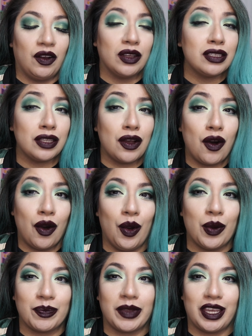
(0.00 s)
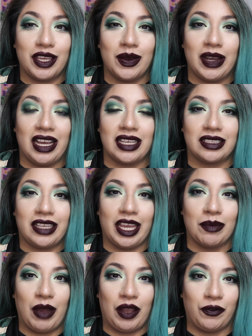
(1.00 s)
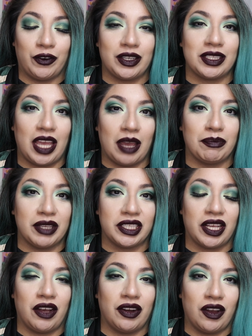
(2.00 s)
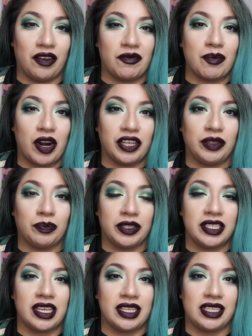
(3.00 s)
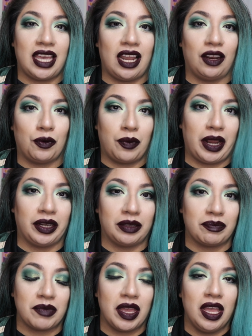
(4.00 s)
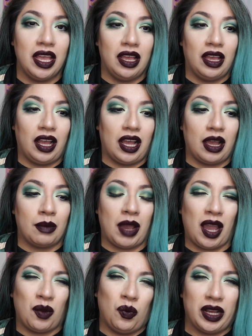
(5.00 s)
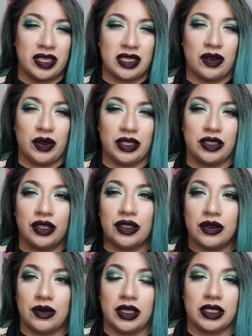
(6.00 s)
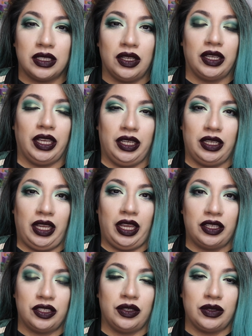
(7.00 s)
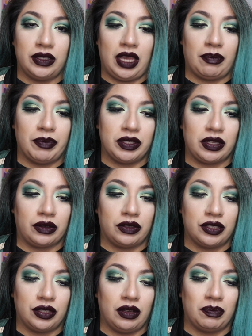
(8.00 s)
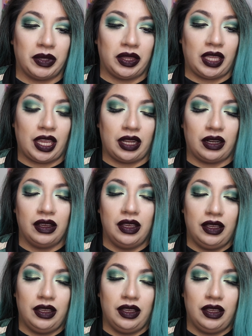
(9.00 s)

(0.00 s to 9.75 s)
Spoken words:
also hope that you guys like my first episode of Margie Presents Hello Random. I was going to do this look and do episode 2, but then